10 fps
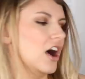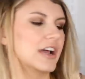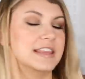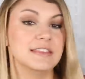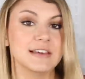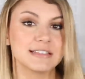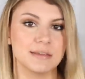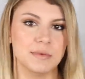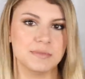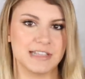Okay, this
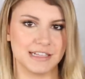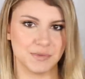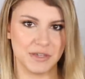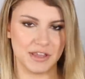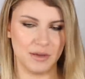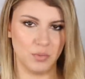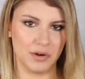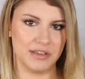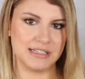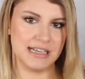I'm obsessed with. I
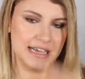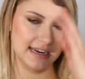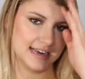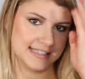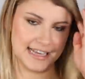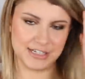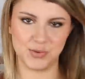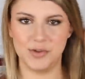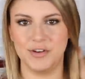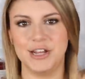wore this in a sex
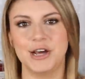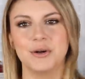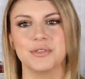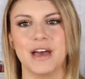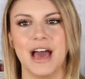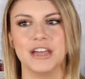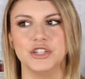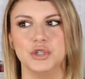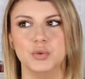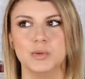toy video that
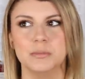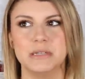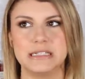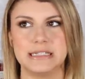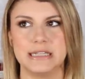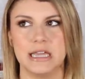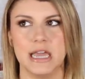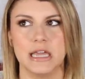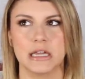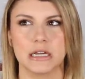you will be
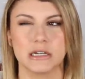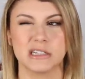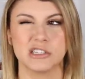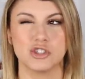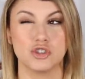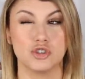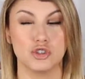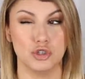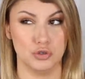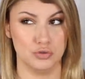seeing
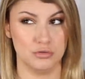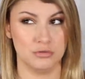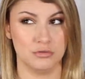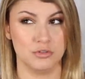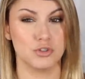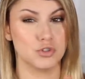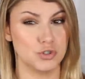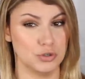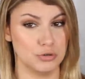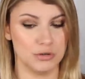soon.
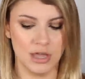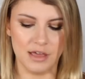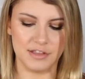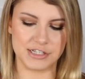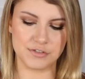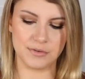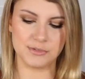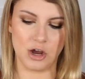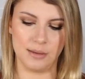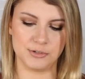This is from
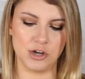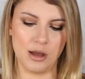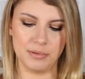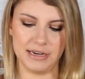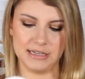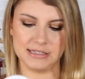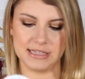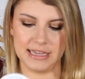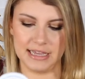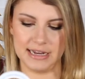Topshop. It
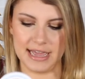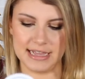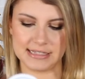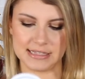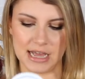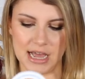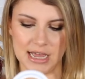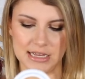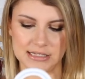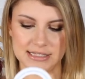is in a
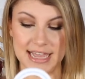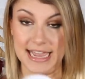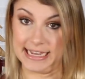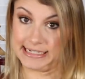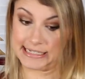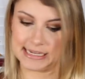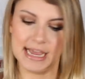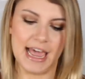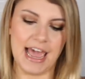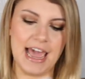size 8
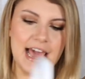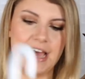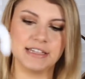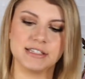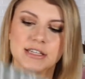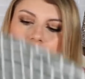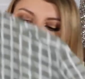and